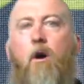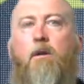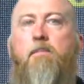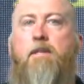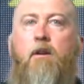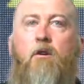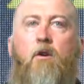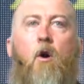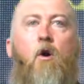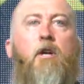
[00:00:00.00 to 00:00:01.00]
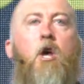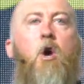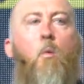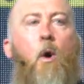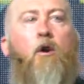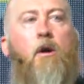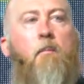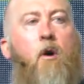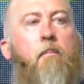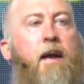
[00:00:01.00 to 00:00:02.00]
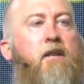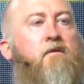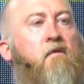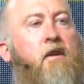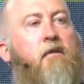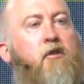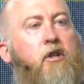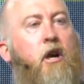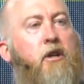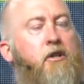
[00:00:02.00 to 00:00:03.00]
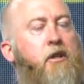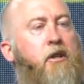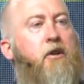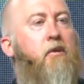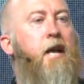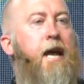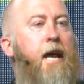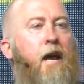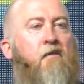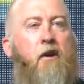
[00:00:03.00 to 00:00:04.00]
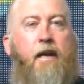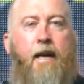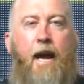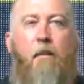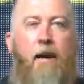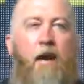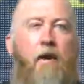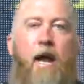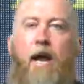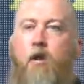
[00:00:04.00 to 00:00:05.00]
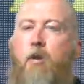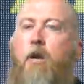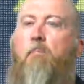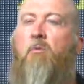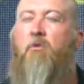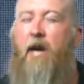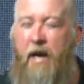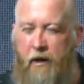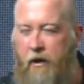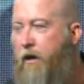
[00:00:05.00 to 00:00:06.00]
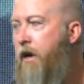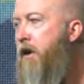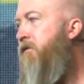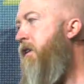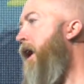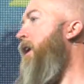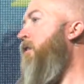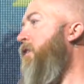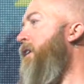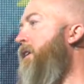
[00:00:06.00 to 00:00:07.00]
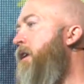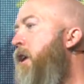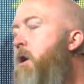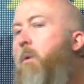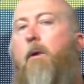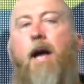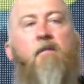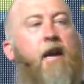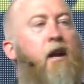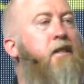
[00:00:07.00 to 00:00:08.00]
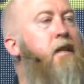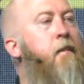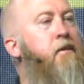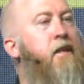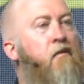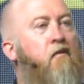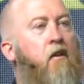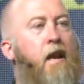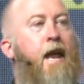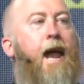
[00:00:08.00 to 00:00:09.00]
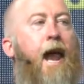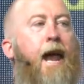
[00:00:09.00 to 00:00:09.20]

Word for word: at the Welcome Center called Welcome Home that is free of charge to you. If you came in here today and you need prayer for any reason, we will have care team members in the front